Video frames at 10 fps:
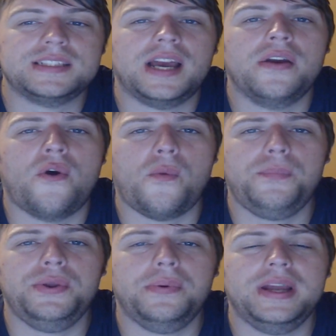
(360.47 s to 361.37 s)
I
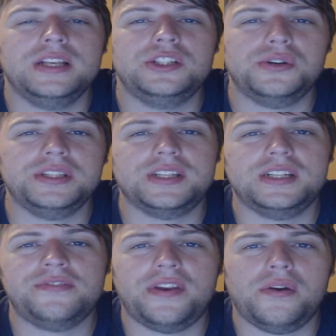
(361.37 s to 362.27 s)
hope you enjoyed
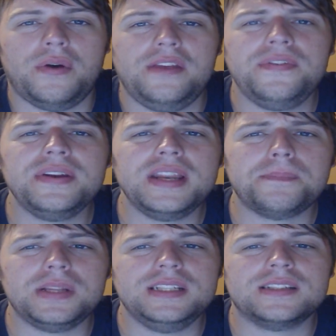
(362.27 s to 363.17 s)
today's video, and if you
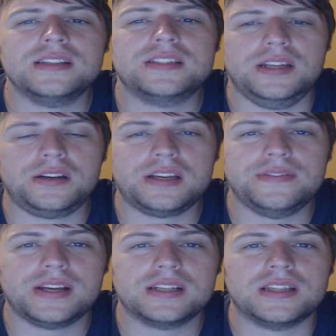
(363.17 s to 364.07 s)
did, please consider
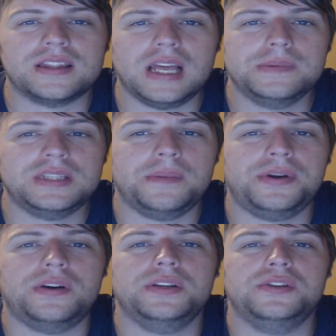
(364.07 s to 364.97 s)
giving us a thumbs up
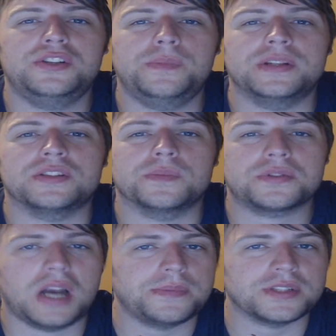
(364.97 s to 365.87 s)
here on YouTube and
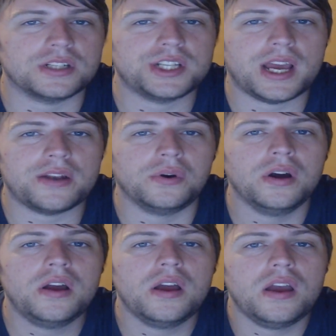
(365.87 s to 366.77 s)
subscribe to the channel.
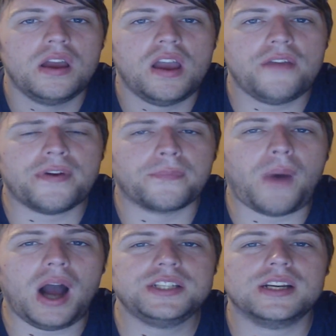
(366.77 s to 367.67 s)
If you're
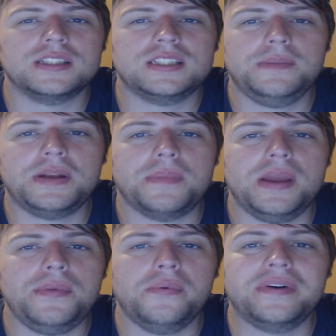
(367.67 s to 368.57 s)
watching on Steam,
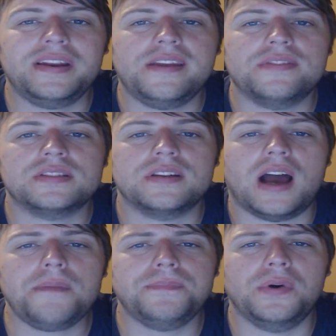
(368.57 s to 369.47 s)
maybe you want to give us an
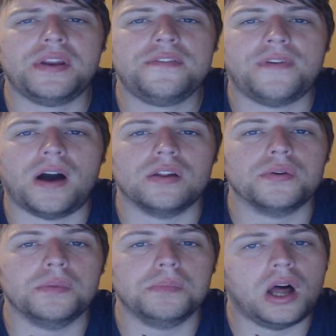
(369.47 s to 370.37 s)
upvote and
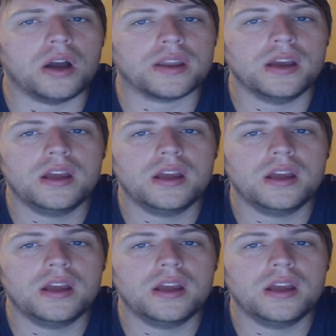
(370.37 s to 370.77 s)
follow the blog.